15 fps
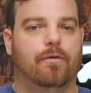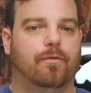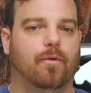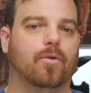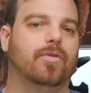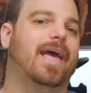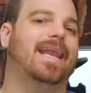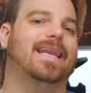
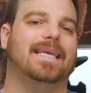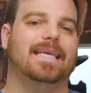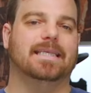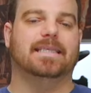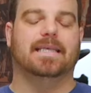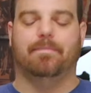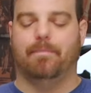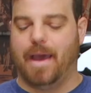for that
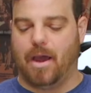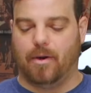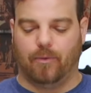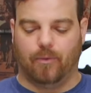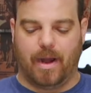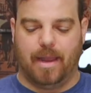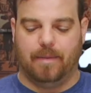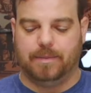easy mount
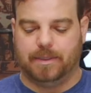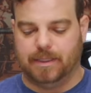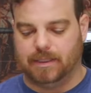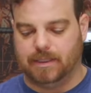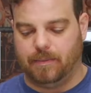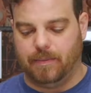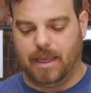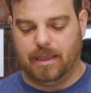RAM
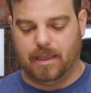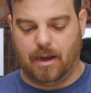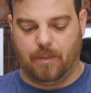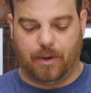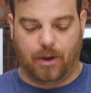system in there.